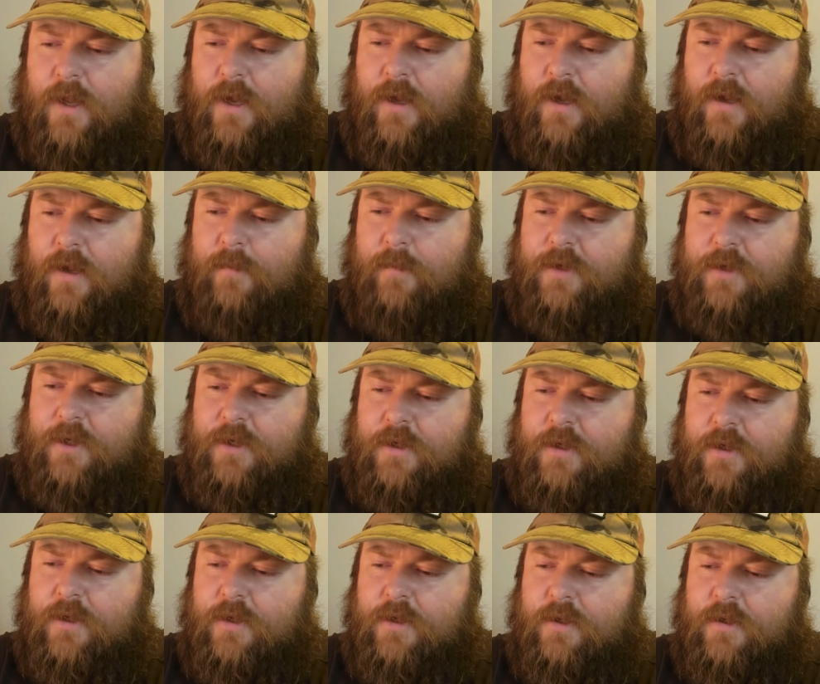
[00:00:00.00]
optic
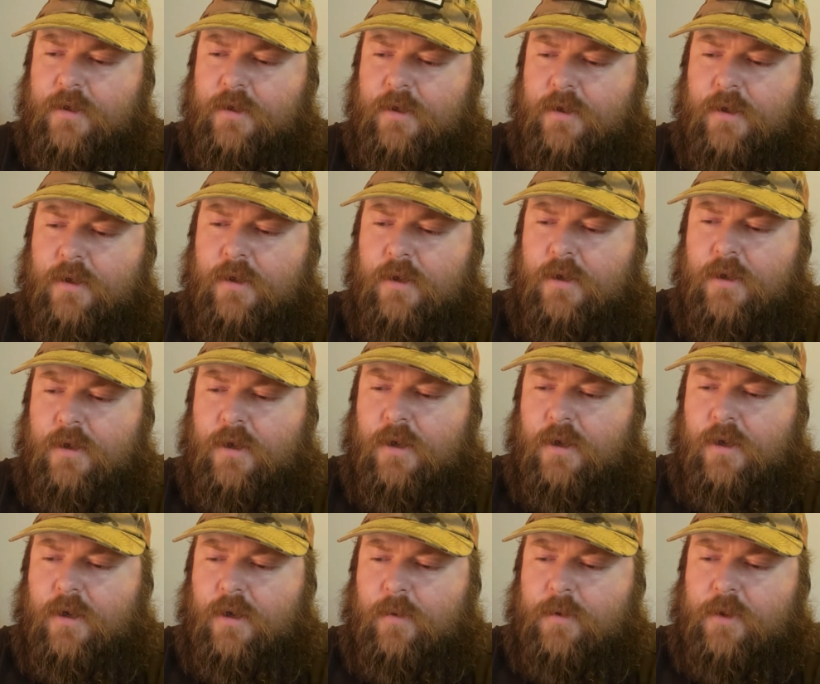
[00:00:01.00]
cut,
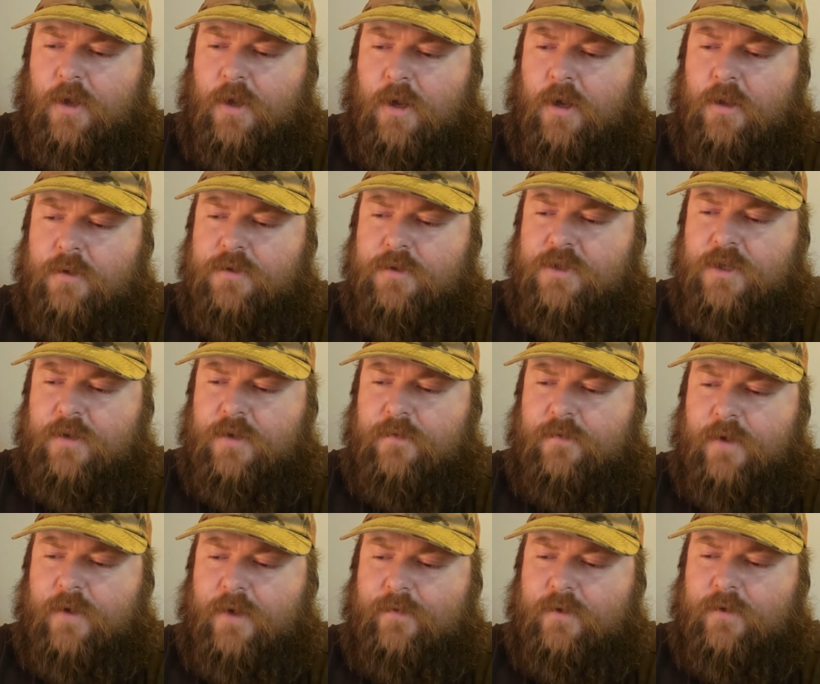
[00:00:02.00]
with the HoloSun
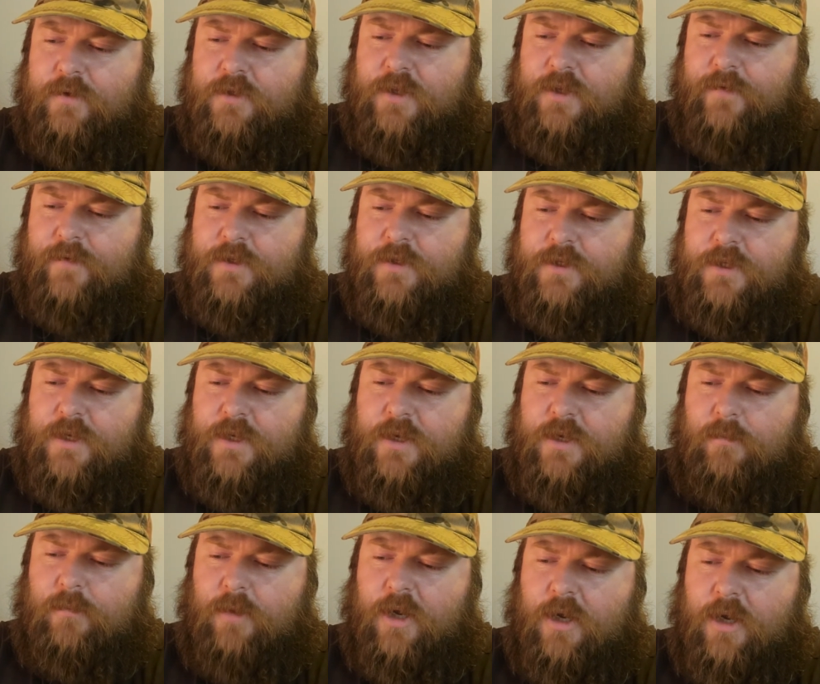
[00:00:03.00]
507C
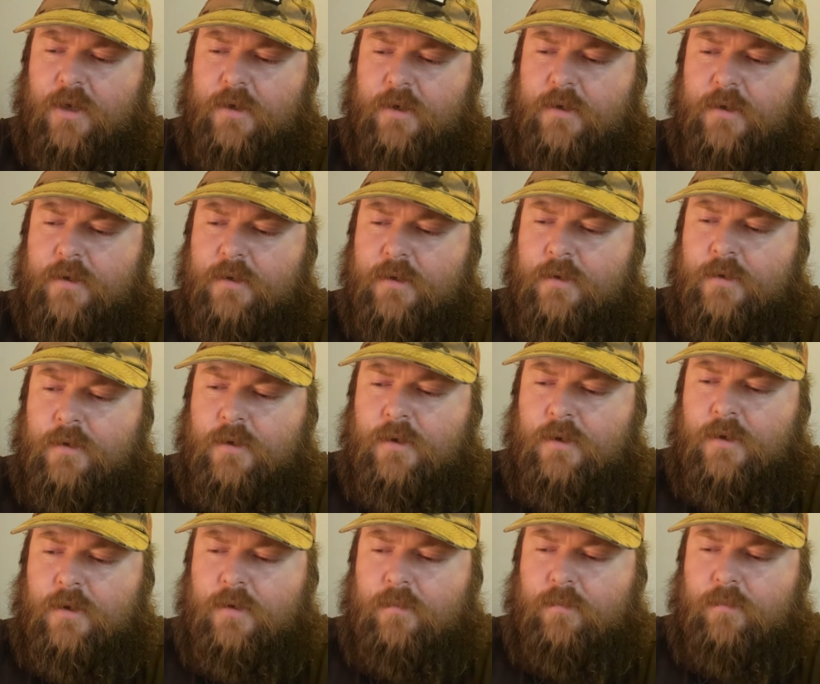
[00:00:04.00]
in mind.
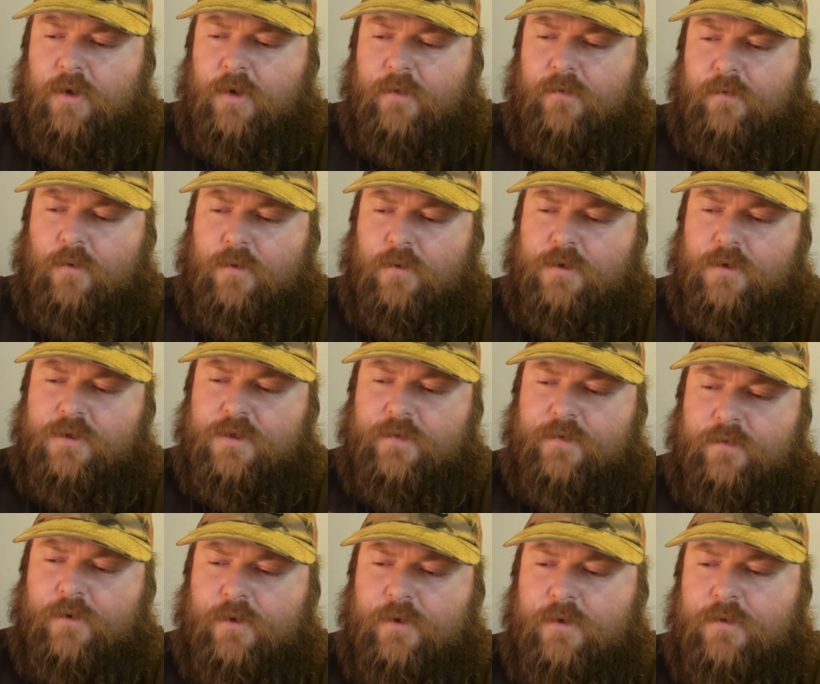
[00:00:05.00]
But of course,
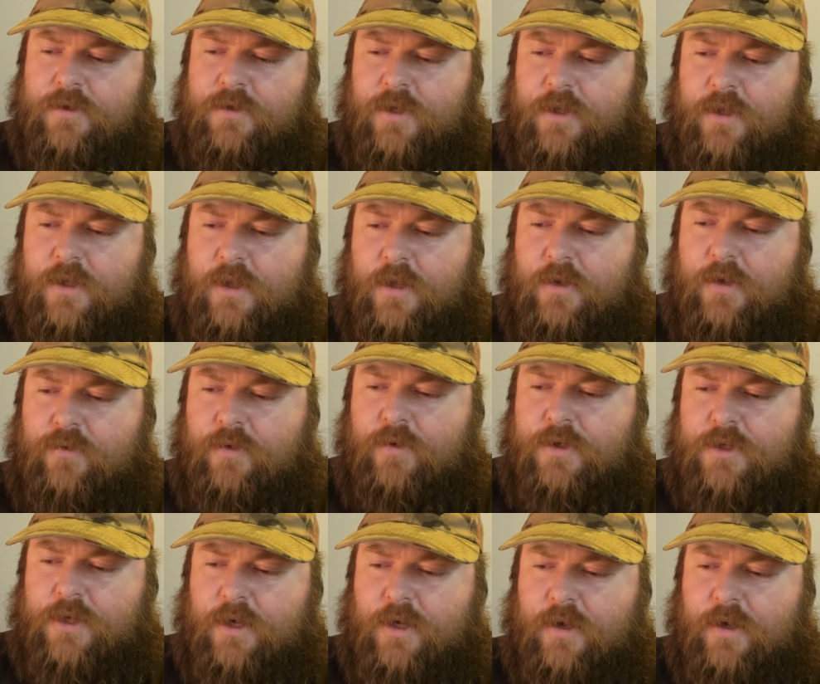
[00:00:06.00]
if you're using the
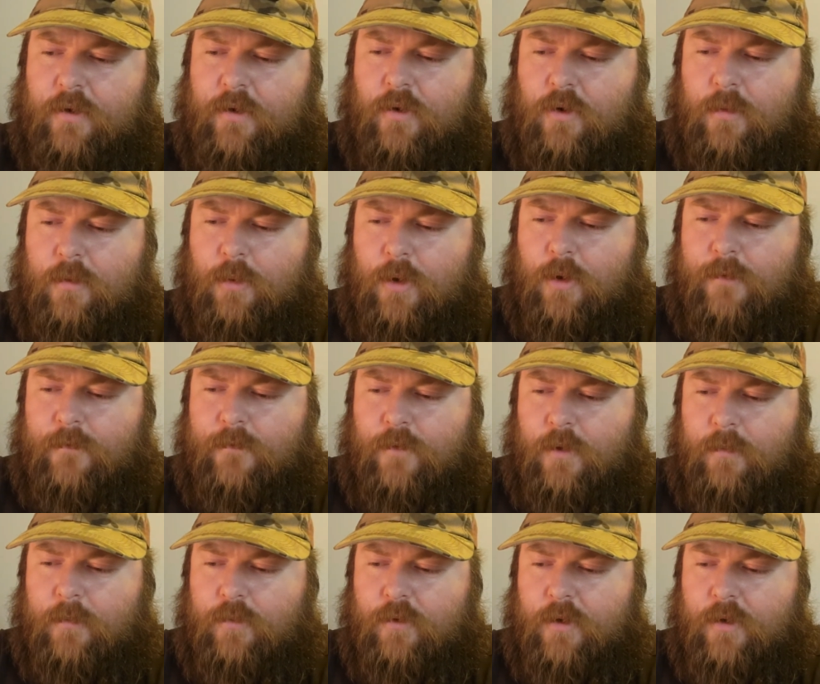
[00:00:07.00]
Trijicon RMR
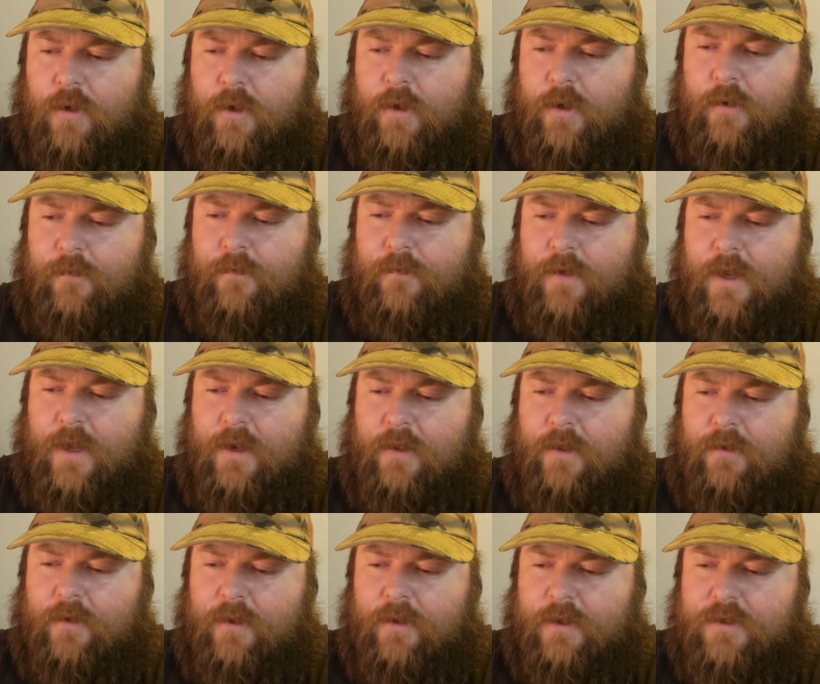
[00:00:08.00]
footprint, it'll fit
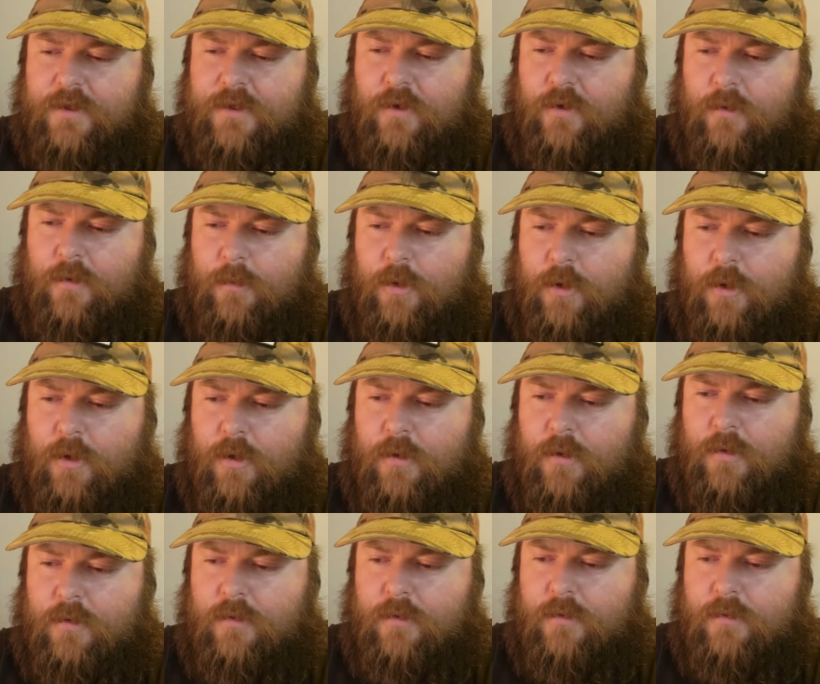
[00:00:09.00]
anything that's RMR.
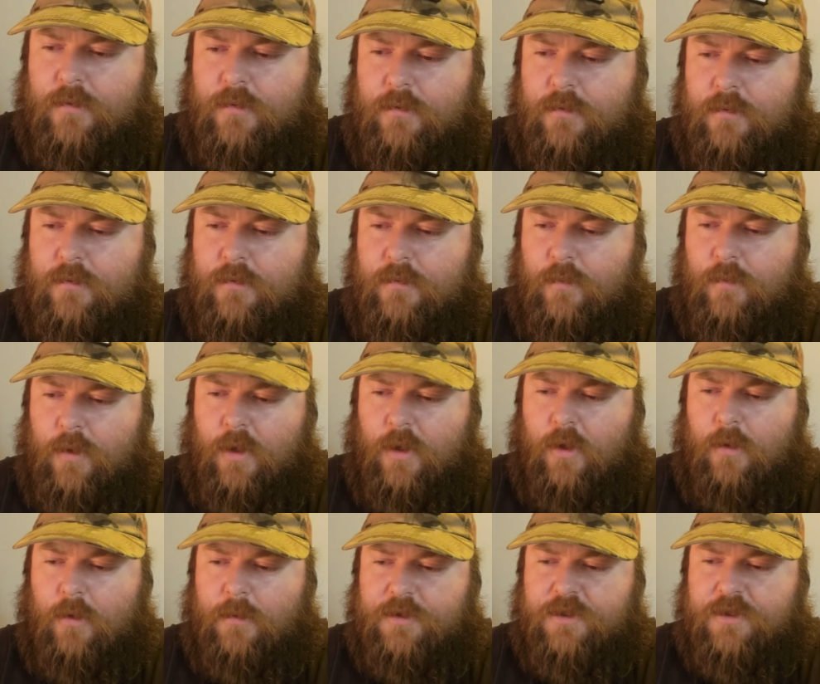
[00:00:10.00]
Well,
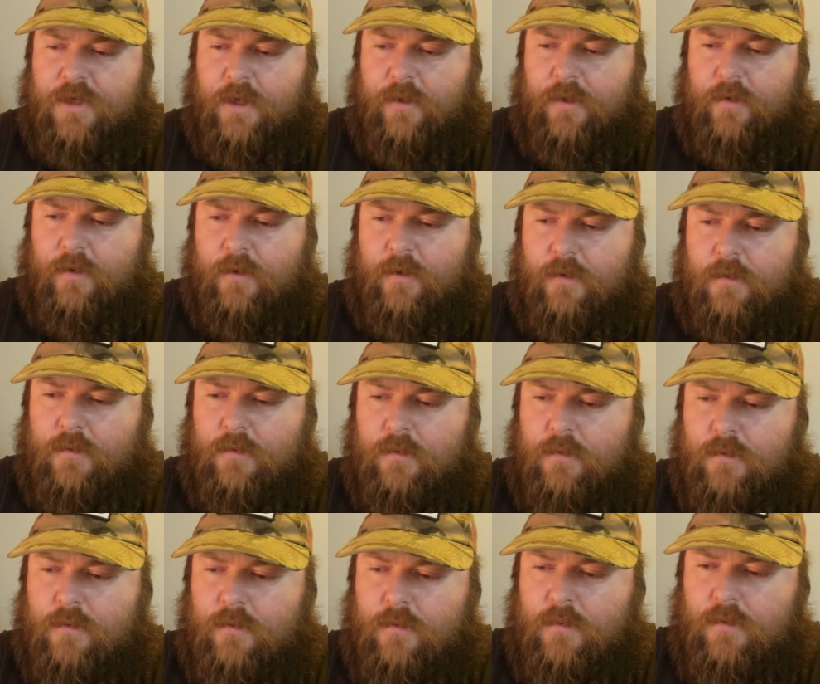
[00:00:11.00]
almost anything.
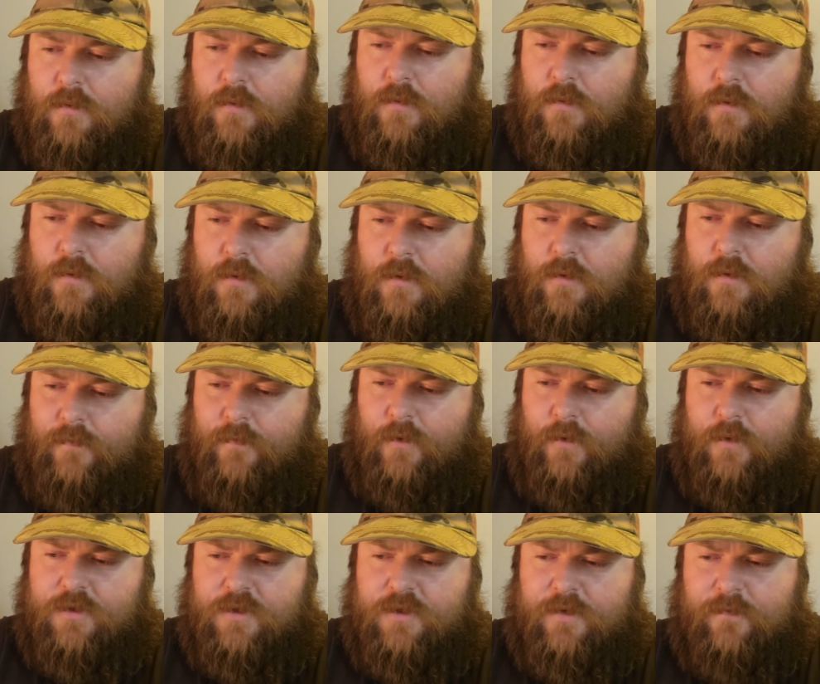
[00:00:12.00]

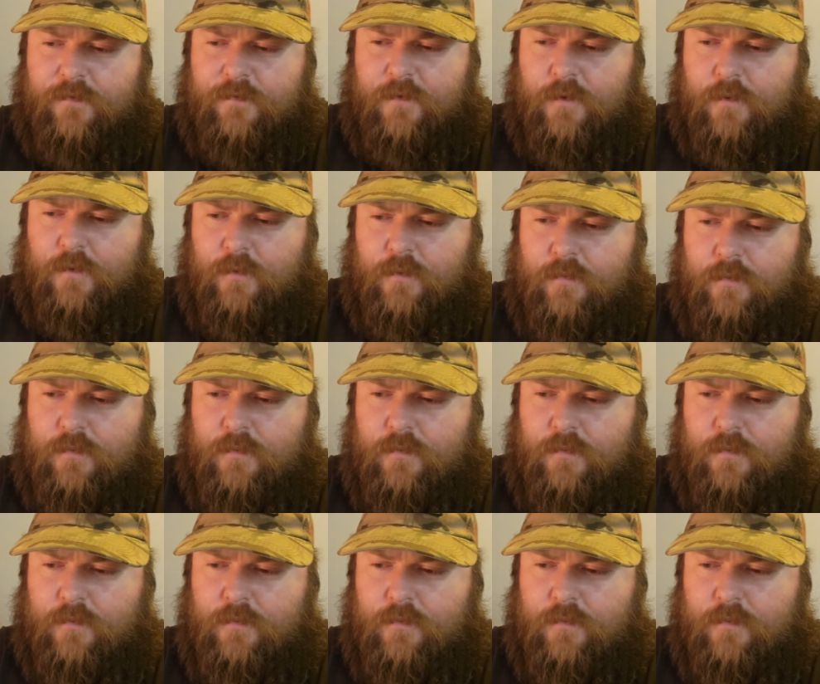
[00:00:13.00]
Noticed a few.